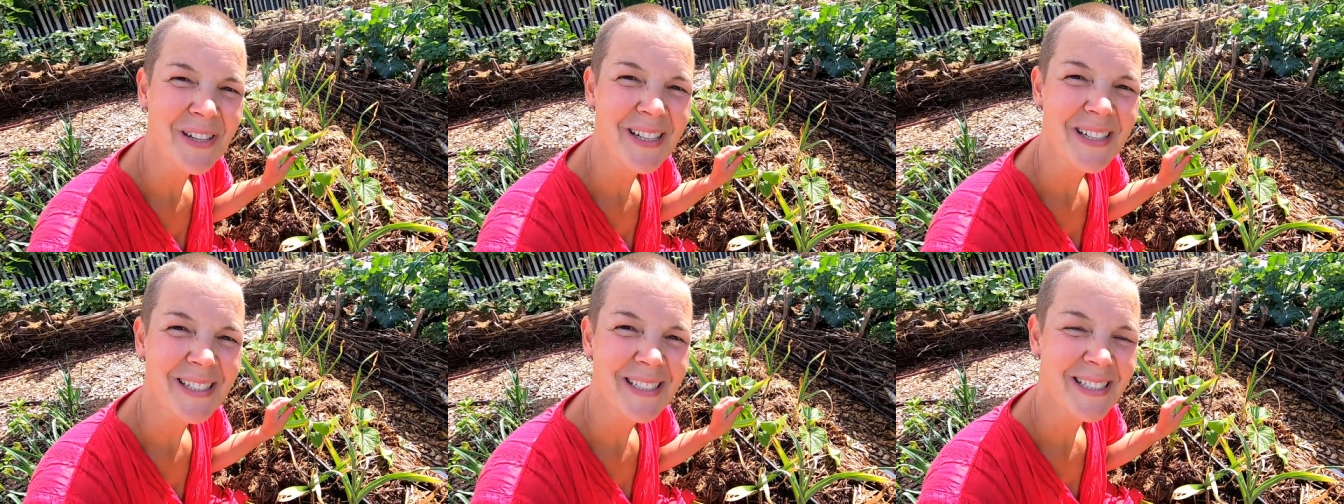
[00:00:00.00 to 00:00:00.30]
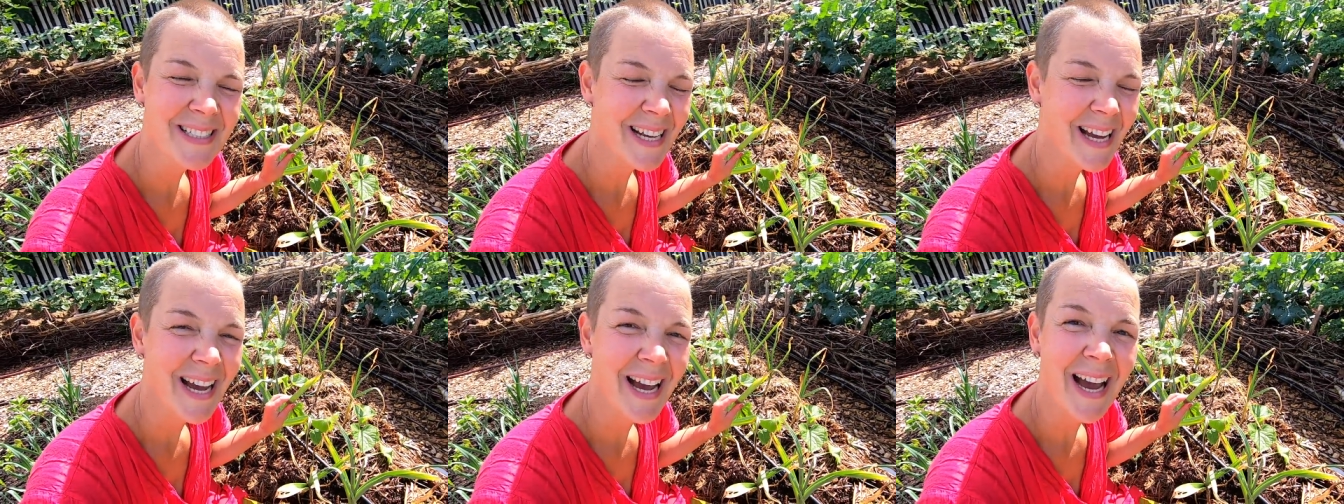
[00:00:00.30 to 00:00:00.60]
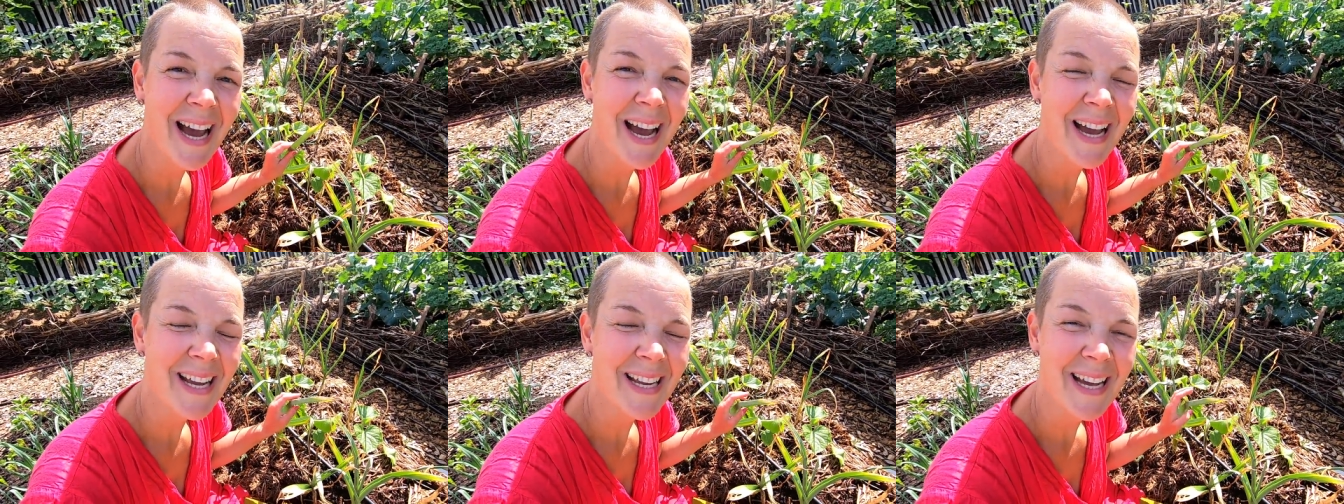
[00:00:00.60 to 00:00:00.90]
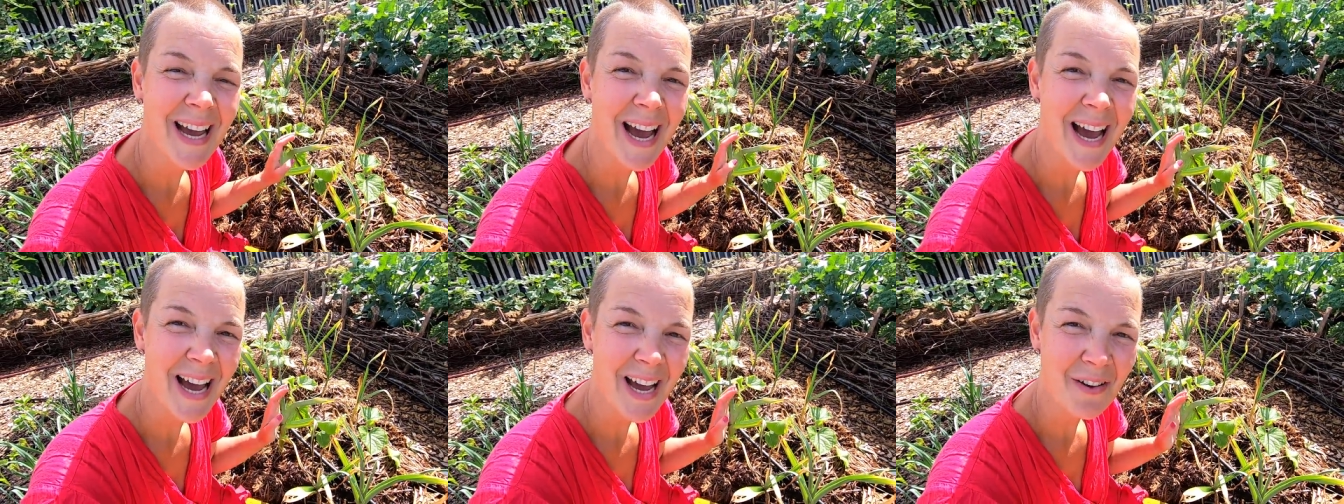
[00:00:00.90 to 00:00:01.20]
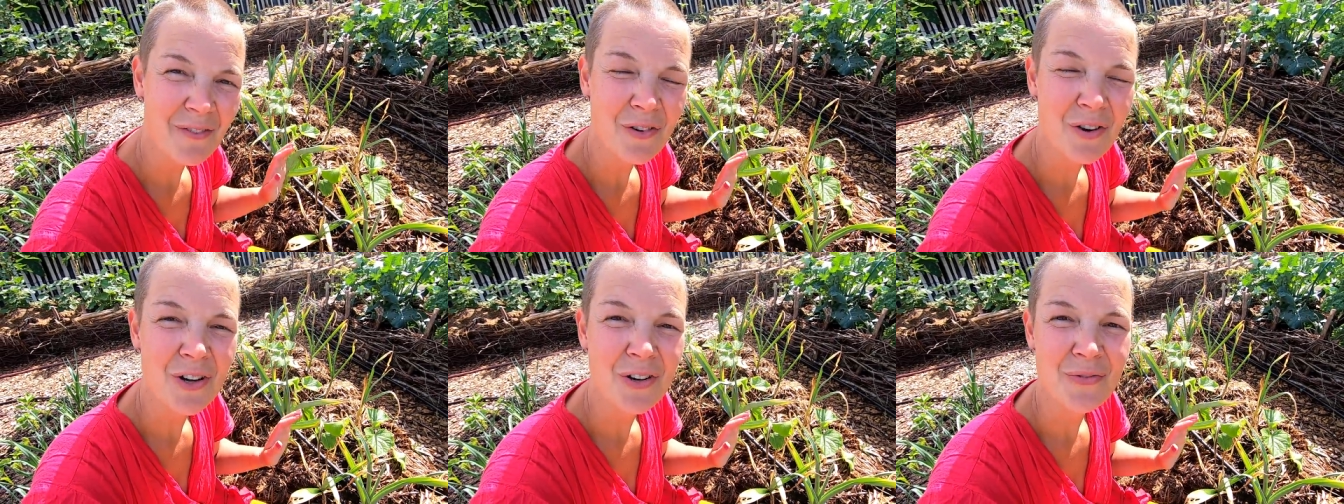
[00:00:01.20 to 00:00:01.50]
but uh, I
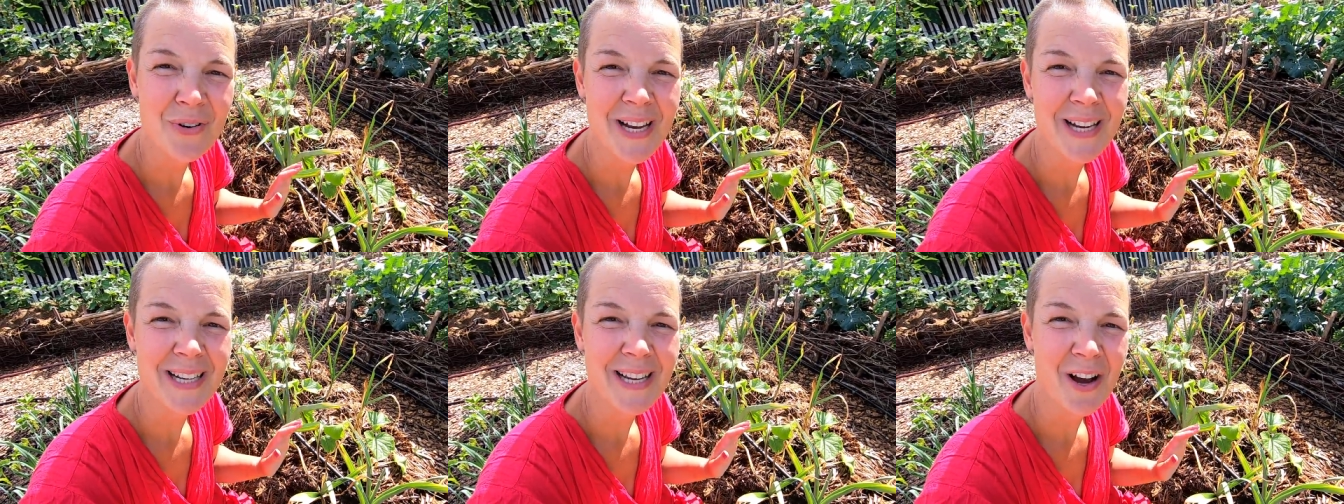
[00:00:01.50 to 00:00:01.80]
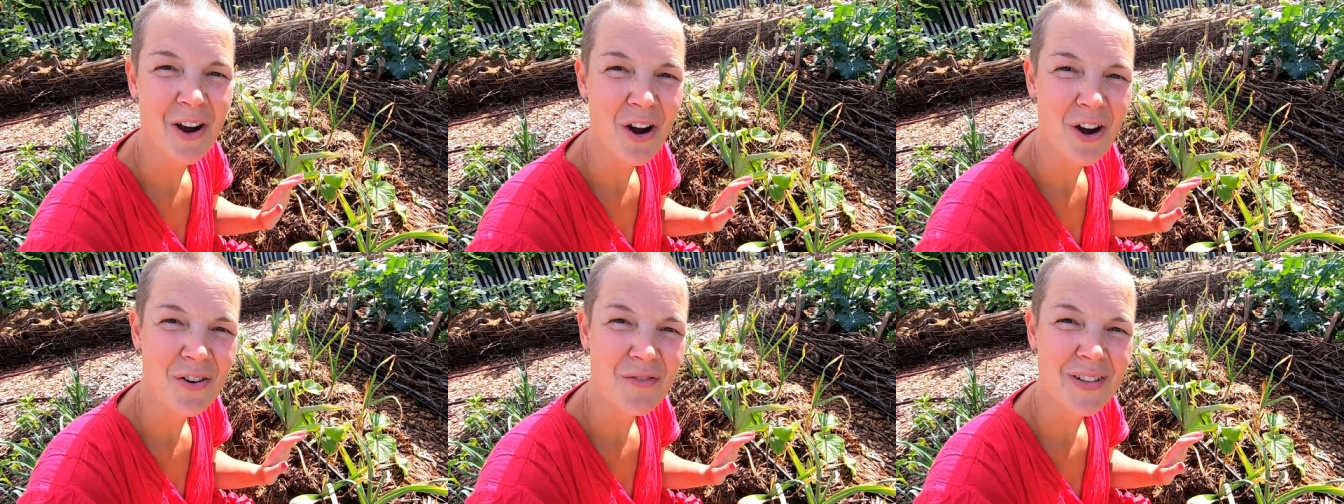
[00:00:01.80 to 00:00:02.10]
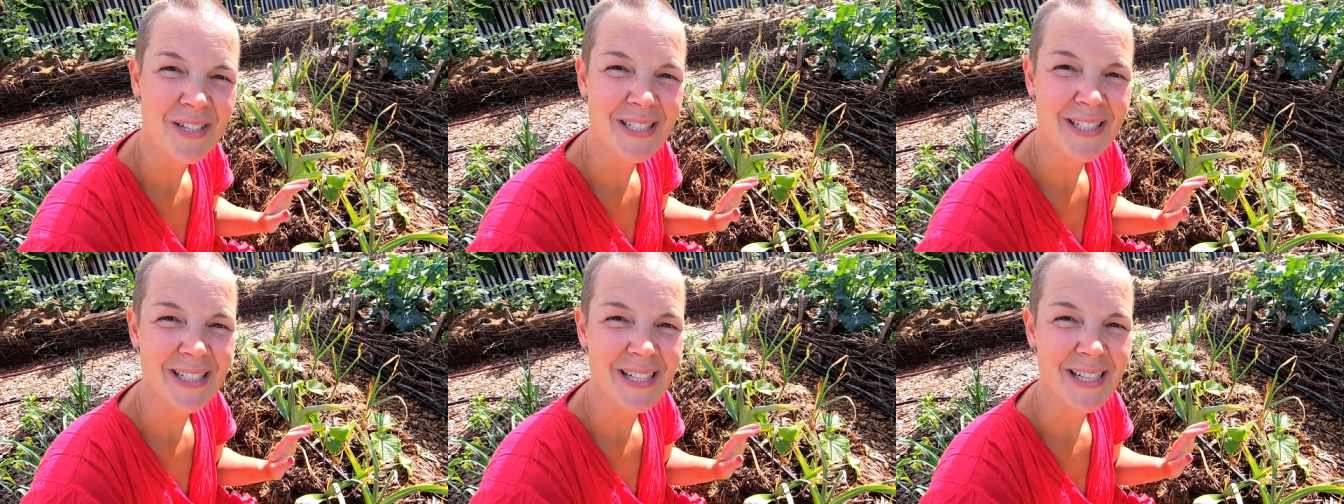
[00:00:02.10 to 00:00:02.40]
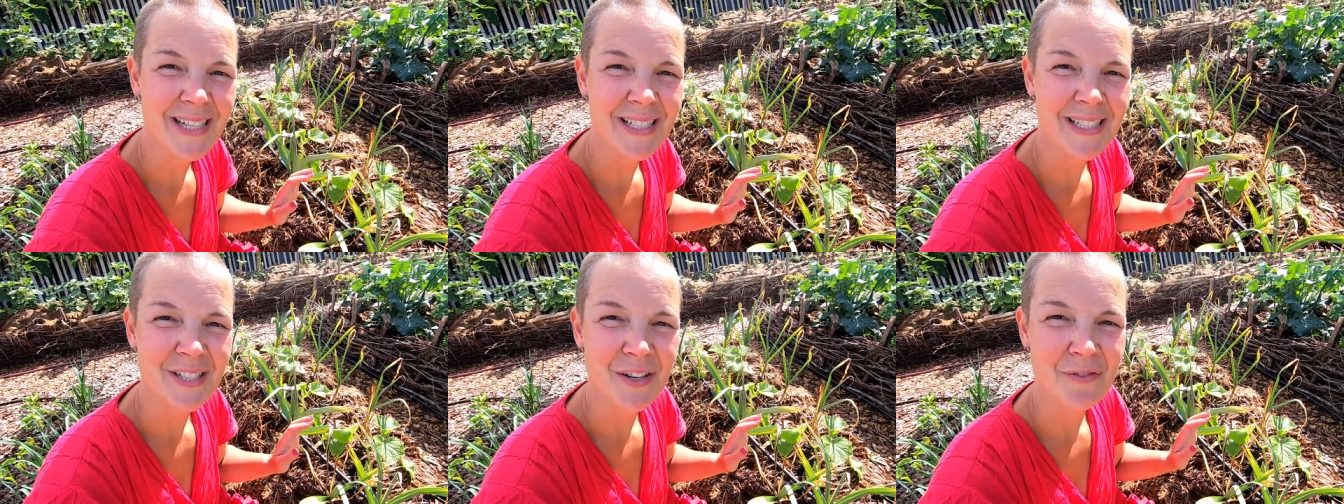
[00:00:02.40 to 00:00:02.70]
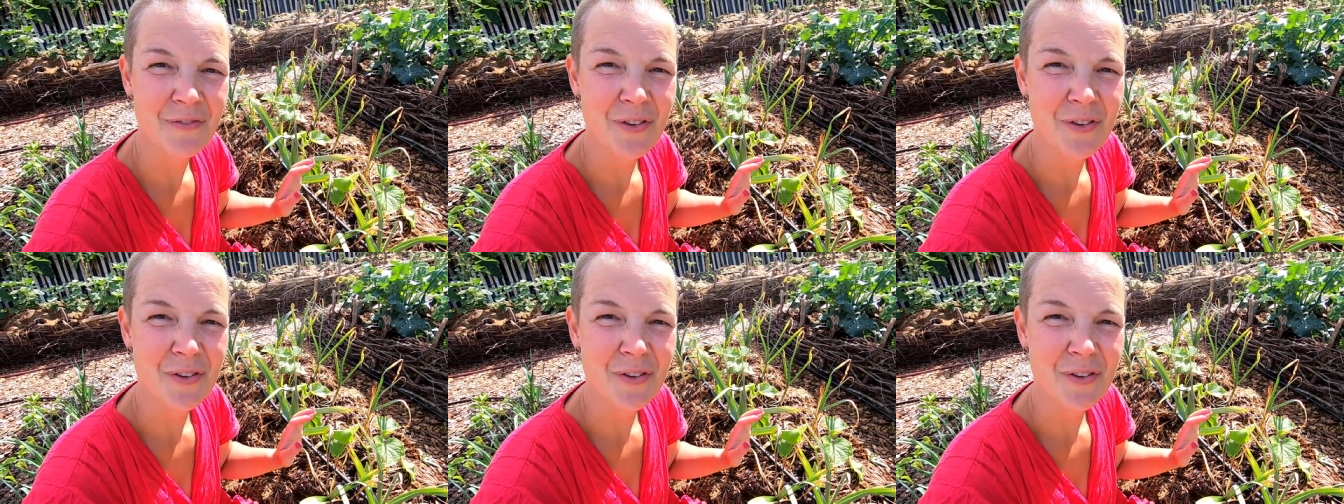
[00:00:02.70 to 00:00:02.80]
have already harvested